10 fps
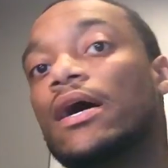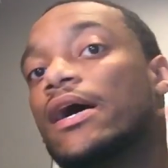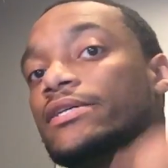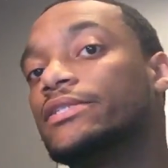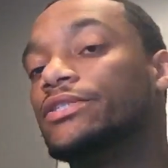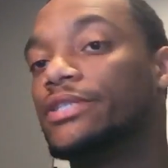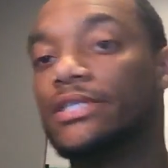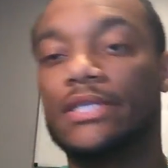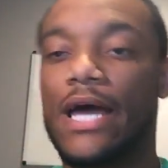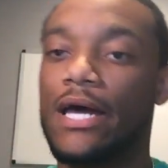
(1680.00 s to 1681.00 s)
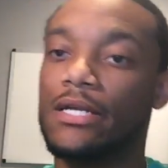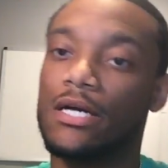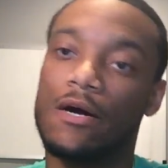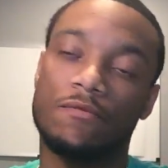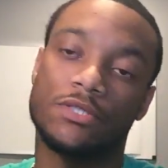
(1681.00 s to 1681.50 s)
I actually just had a
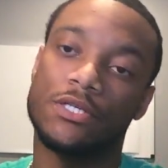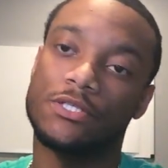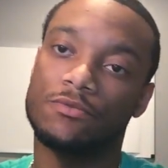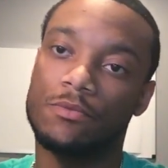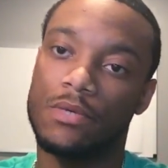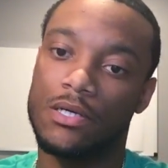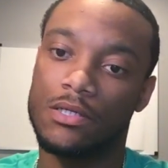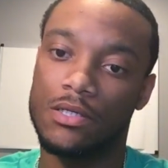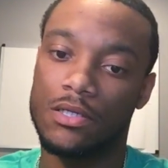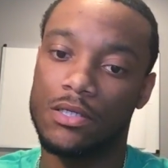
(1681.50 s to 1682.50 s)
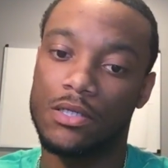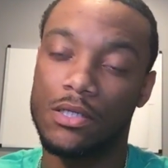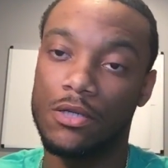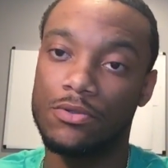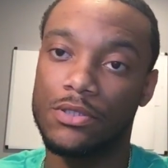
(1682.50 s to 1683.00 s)
conversation with my
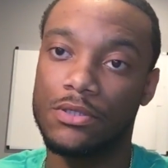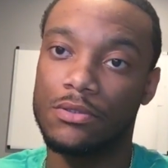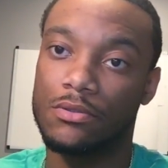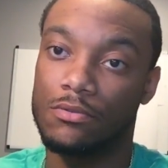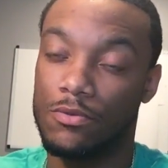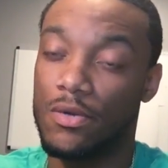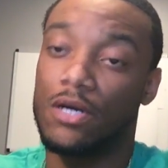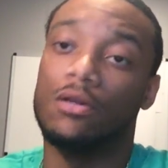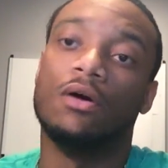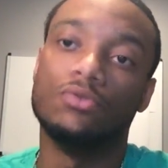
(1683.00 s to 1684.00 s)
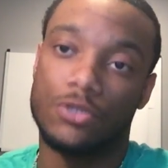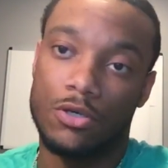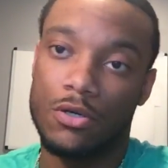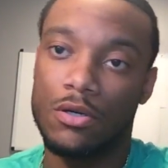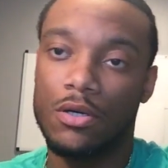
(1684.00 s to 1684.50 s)
my
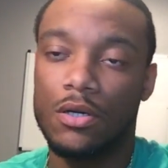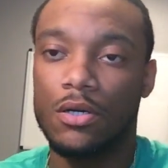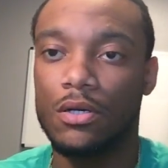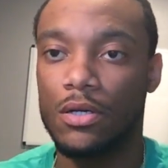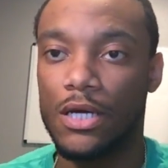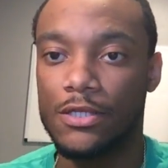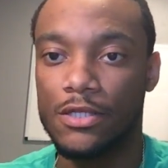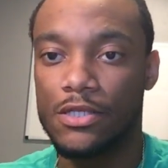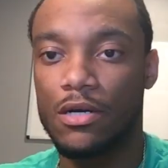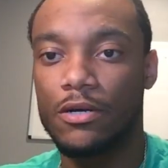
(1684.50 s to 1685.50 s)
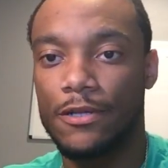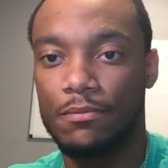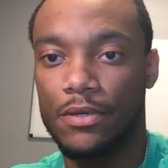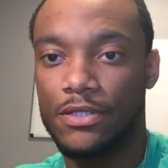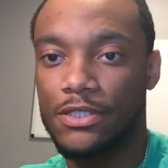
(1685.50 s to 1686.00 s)
closer, not the attorney,
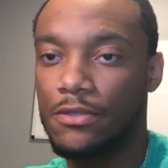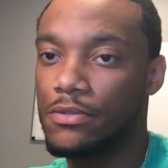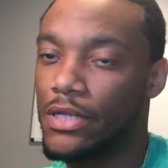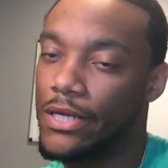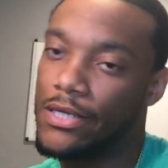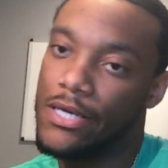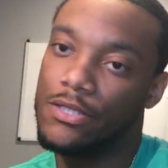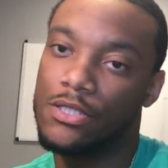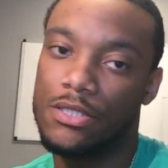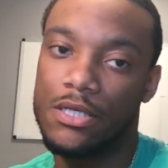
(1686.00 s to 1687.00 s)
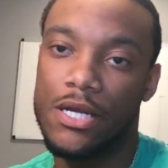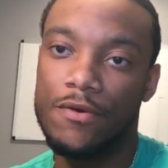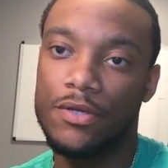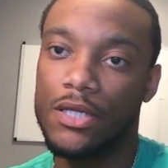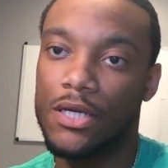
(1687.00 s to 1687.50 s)
but she was like, yeah, just send
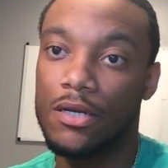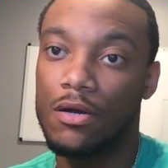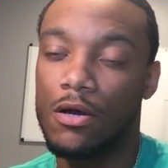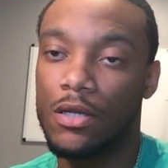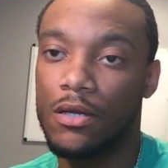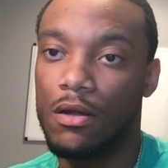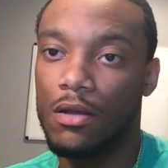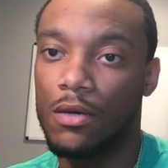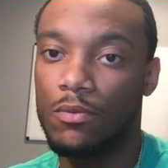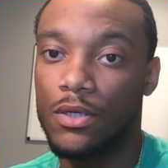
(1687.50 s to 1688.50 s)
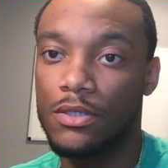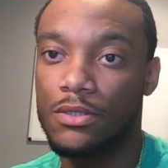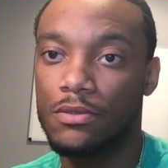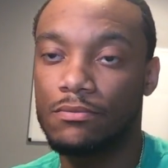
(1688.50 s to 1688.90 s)
everything all at once.